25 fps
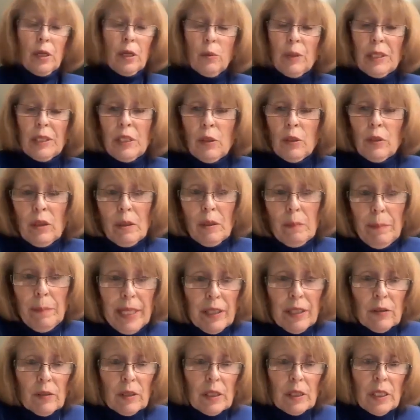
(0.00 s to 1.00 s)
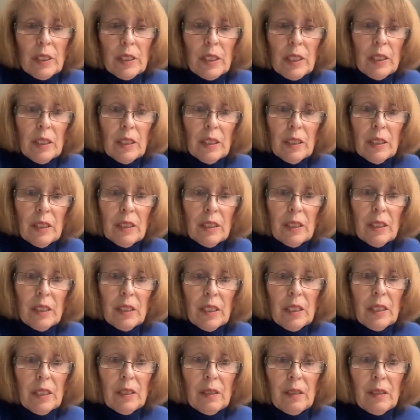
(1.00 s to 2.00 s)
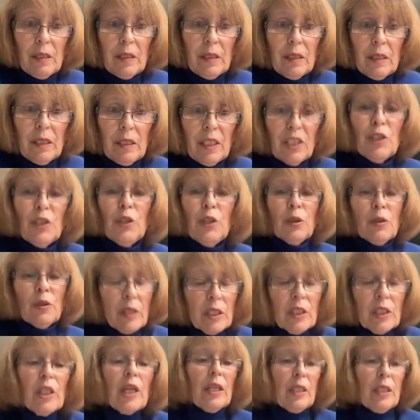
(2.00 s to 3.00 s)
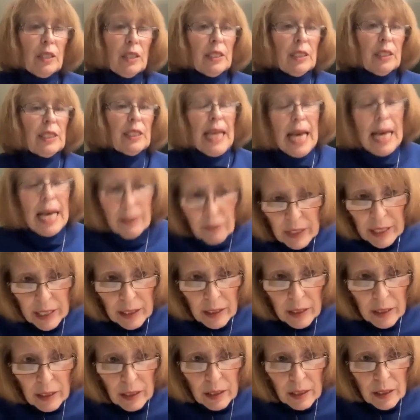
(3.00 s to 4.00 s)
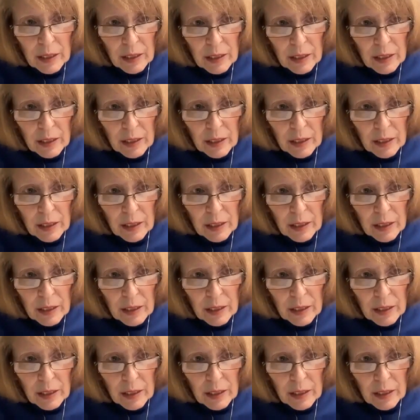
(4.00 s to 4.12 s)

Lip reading: do you know? And you're the parent. You're the child's advocate.